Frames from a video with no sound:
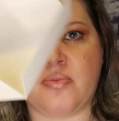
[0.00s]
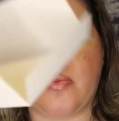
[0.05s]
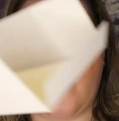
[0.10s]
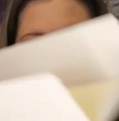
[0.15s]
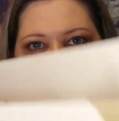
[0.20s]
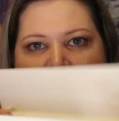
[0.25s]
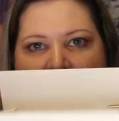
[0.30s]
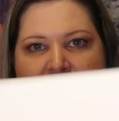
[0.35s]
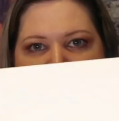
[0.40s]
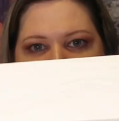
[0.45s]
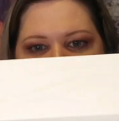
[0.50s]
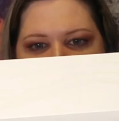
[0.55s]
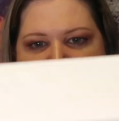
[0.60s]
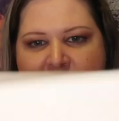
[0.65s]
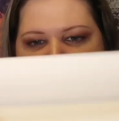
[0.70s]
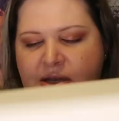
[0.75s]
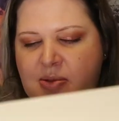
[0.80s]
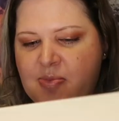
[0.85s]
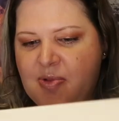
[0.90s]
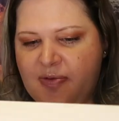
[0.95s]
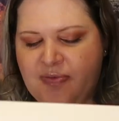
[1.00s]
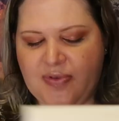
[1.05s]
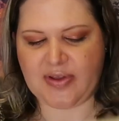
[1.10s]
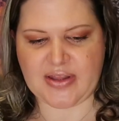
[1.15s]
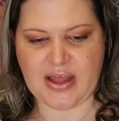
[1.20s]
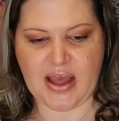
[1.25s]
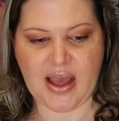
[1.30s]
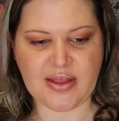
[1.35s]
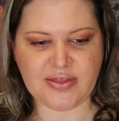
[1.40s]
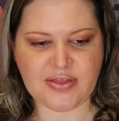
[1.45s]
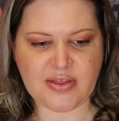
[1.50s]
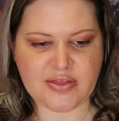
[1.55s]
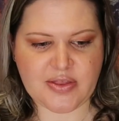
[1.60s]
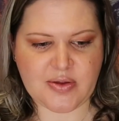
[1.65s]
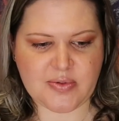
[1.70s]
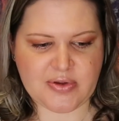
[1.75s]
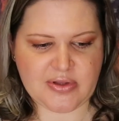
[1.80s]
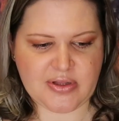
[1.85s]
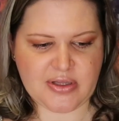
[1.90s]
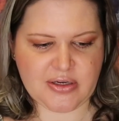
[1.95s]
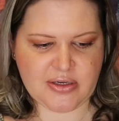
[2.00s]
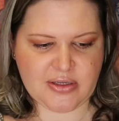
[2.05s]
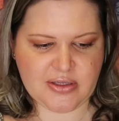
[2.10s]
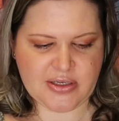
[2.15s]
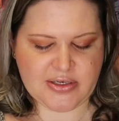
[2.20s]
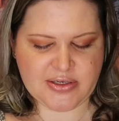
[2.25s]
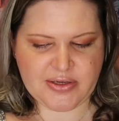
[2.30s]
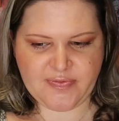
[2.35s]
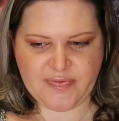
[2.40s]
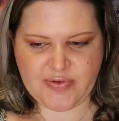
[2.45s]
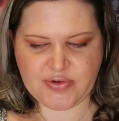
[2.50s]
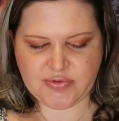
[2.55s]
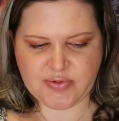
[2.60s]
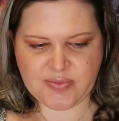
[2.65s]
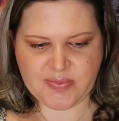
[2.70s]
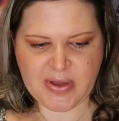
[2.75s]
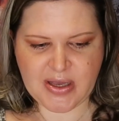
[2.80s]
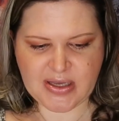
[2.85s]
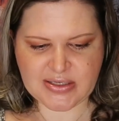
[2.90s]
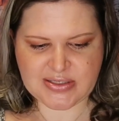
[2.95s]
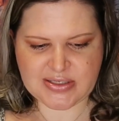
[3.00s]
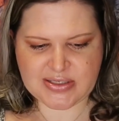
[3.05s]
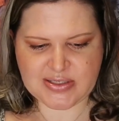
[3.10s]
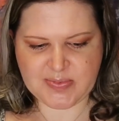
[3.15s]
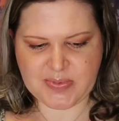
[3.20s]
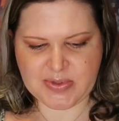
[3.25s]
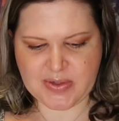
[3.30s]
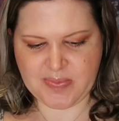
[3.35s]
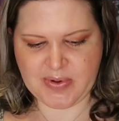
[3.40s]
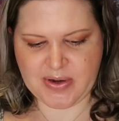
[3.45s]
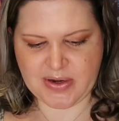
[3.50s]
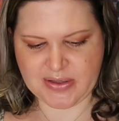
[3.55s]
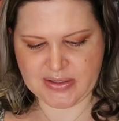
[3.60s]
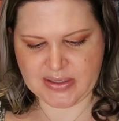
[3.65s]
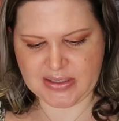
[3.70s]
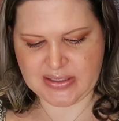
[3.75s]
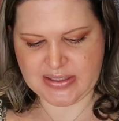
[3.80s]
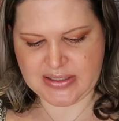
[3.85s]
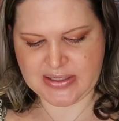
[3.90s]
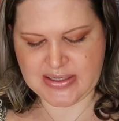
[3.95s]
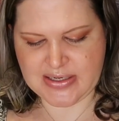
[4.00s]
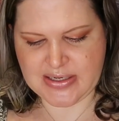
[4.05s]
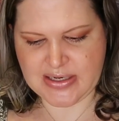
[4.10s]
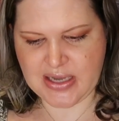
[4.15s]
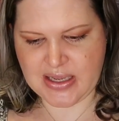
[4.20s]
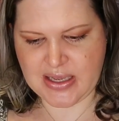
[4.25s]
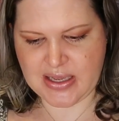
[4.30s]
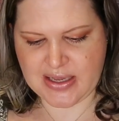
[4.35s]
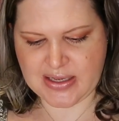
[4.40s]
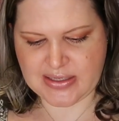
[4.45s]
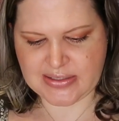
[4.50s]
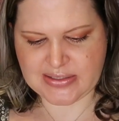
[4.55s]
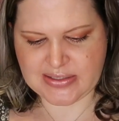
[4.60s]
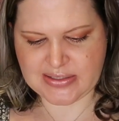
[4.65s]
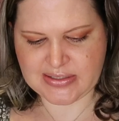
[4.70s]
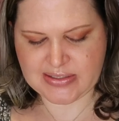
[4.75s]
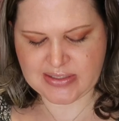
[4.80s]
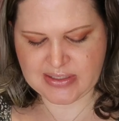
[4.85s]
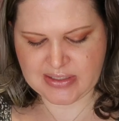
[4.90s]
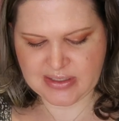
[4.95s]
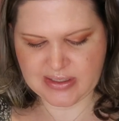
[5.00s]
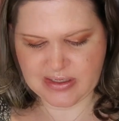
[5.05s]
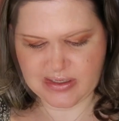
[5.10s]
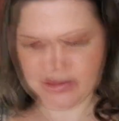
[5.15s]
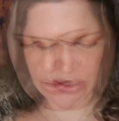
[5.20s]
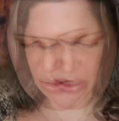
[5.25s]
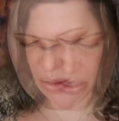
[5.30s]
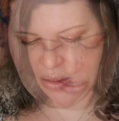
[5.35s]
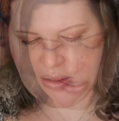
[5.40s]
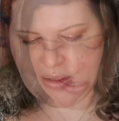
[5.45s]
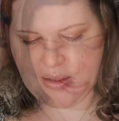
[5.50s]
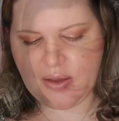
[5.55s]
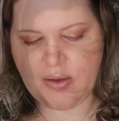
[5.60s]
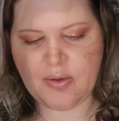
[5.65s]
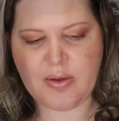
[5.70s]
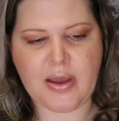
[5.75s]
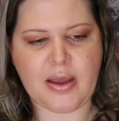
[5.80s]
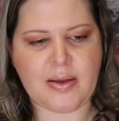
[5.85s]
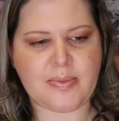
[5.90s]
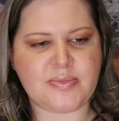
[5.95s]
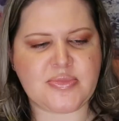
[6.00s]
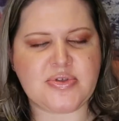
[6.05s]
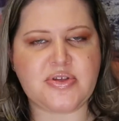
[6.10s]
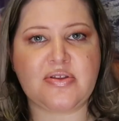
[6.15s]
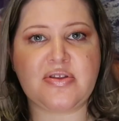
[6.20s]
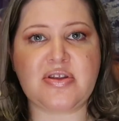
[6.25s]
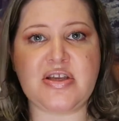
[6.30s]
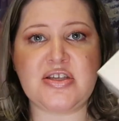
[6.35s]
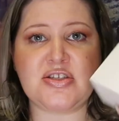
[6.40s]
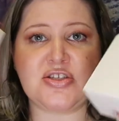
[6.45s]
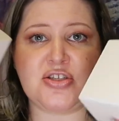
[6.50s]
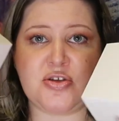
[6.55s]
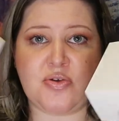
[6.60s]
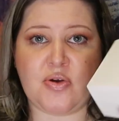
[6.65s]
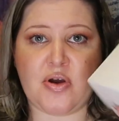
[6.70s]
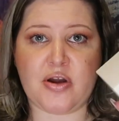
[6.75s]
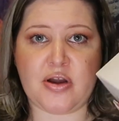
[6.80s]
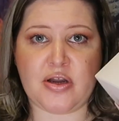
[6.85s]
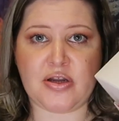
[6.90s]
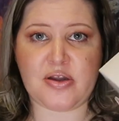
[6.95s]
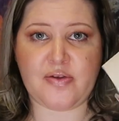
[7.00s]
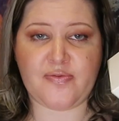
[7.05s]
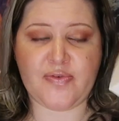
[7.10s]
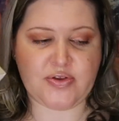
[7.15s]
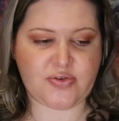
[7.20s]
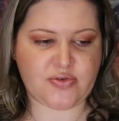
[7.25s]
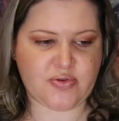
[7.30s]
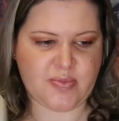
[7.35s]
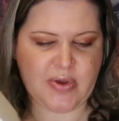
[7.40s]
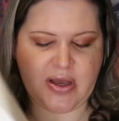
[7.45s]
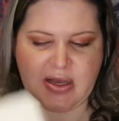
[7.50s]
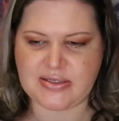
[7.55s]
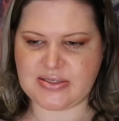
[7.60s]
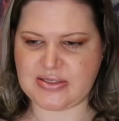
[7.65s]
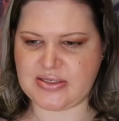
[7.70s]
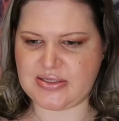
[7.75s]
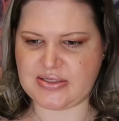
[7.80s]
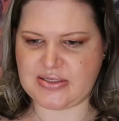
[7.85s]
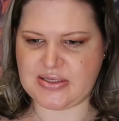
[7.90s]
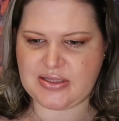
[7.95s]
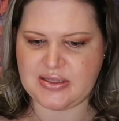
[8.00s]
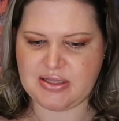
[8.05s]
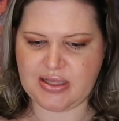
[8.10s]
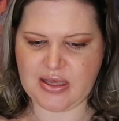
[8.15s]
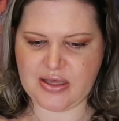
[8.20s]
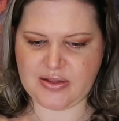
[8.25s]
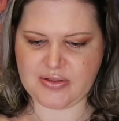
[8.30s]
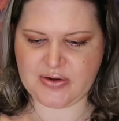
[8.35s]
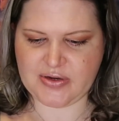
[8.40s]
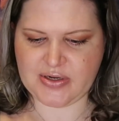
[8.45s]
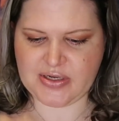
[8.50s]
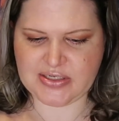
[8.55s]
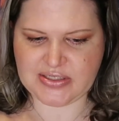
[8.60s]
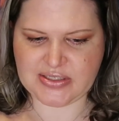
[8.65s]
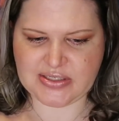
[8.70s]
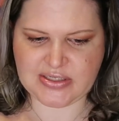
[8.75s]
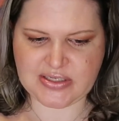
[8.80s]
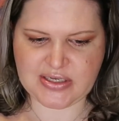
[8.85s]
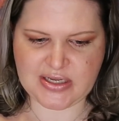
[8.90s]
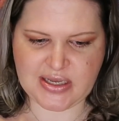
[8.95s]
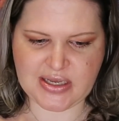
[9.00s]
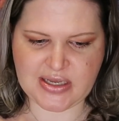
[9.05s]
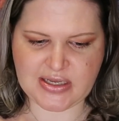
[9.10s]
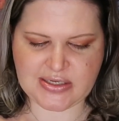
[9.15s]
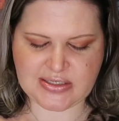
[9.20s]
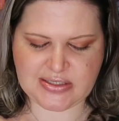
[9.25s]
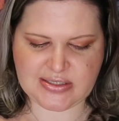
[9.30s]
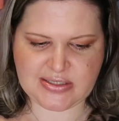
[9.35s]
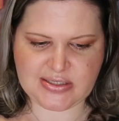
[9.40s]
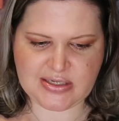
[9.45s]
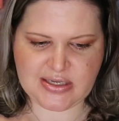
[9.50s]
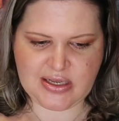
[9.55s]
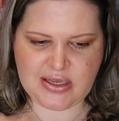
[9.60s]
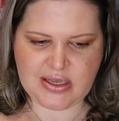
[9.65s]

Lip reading: Oh, okay, so these come off like that. I thought they were little individual boxes, but apparently not. Okay, so these two are individual boxes and the other is not.